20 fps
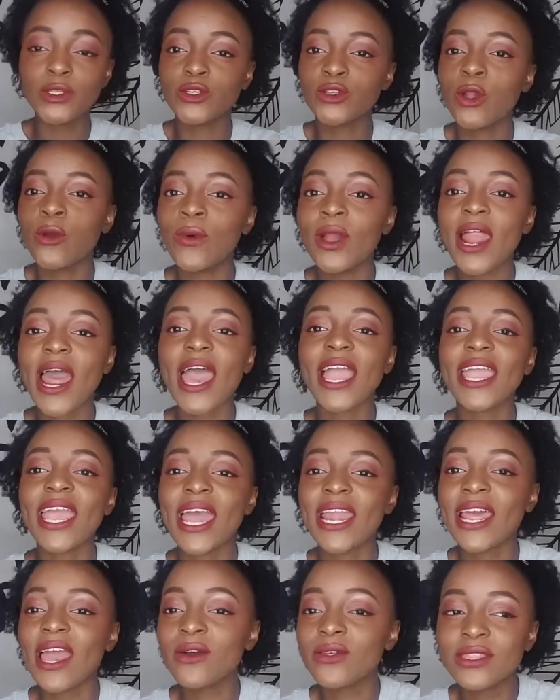You know what?
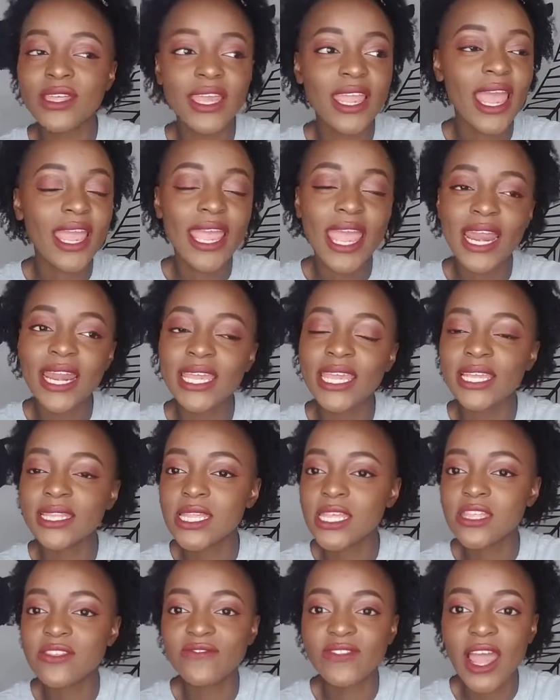I was like, I gotta get this